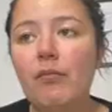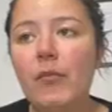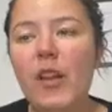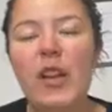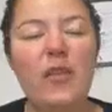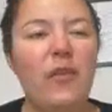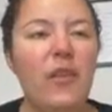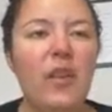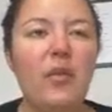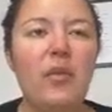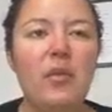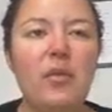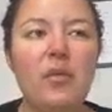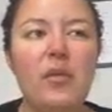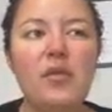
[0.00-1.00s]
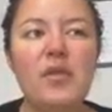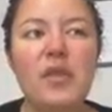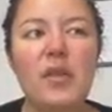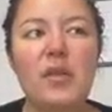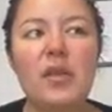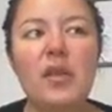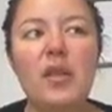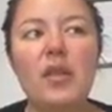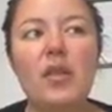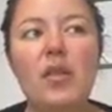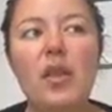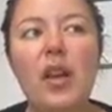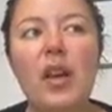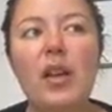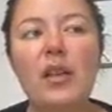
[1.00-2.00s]
if you know it all, also, you
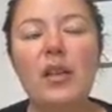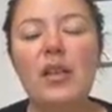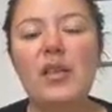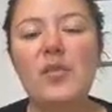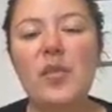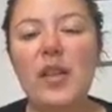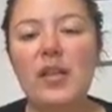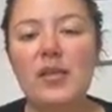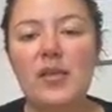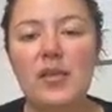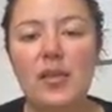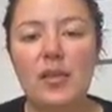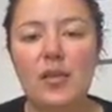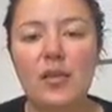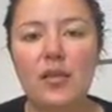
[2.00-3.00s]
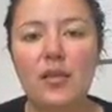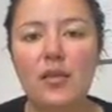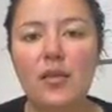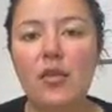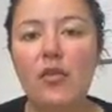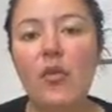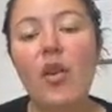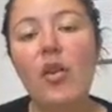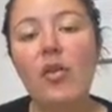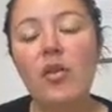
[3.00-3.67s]
can't expect to grow,